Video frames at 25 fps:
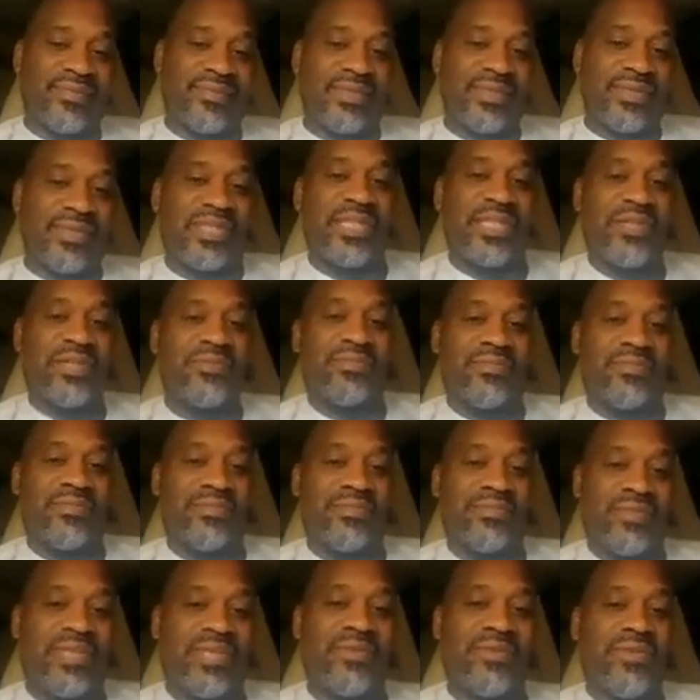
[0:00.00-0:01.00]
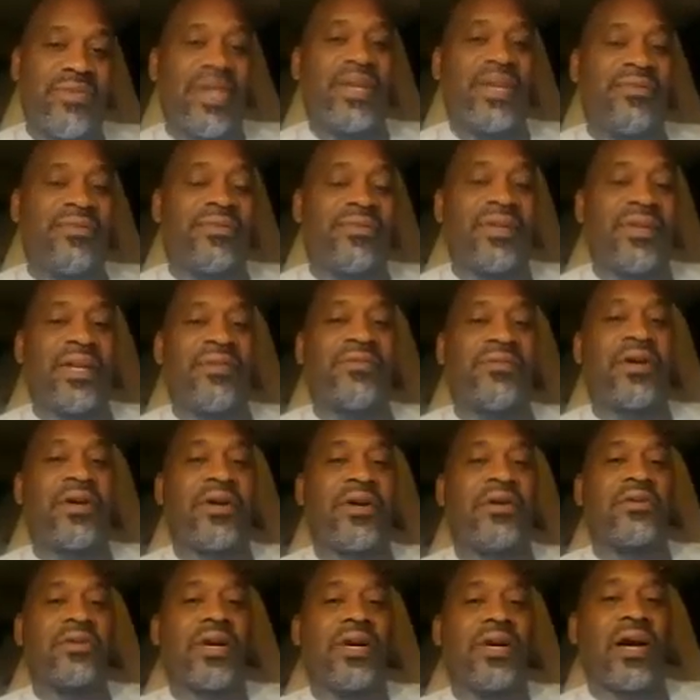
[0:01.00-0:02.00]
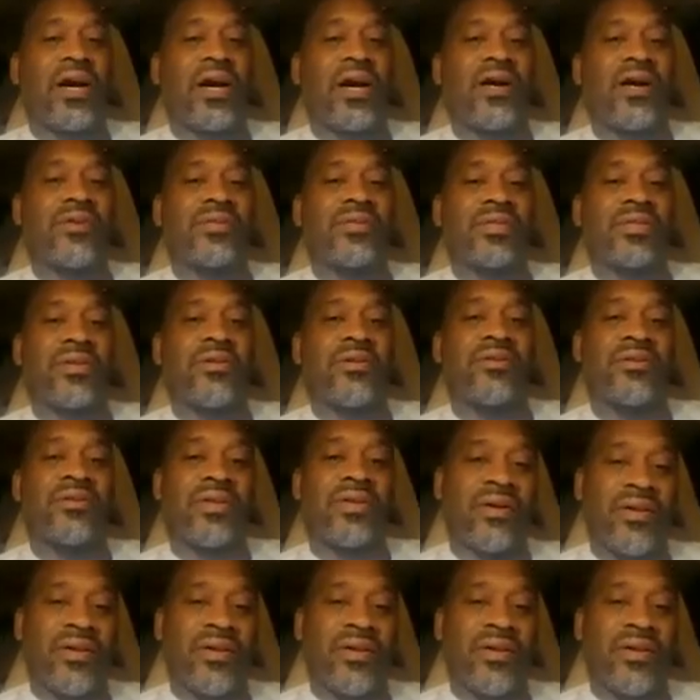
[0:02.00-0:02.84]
she ready for that phone call. So